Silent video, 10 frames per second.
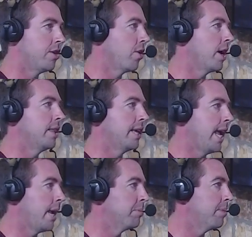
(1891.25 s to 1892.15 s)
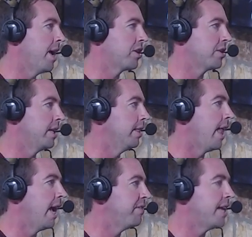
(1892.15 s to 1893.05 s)
during the games, I'm actually
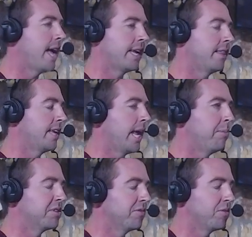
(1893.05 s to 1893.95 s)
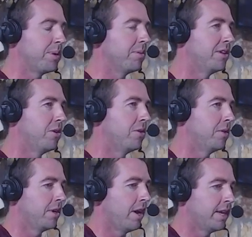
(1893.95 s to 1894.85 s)
live tagging the games. And for people that don't know in
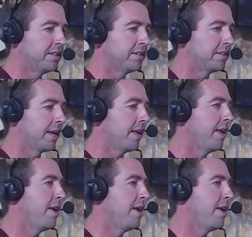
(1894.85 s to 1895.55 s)
the audience, it's like